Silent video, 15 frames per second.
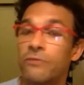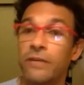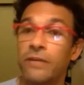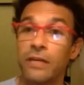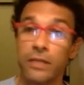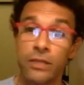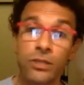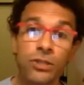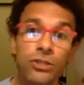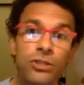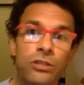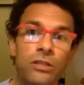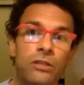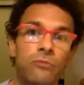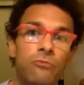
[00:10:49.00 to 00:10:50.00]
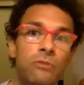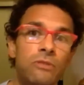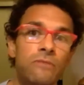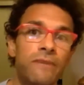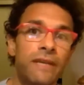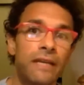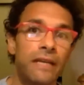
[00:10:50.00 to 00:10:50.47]
rich. It
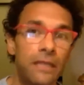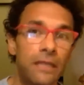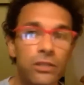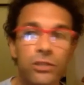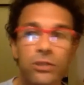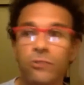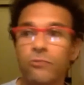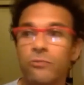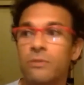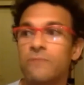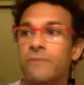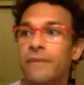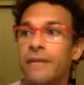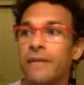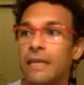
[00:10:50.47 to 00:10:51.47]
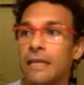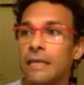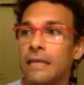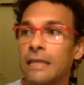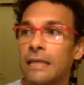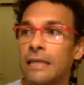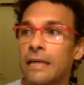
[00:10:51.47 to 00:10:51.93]
was very rich. It was very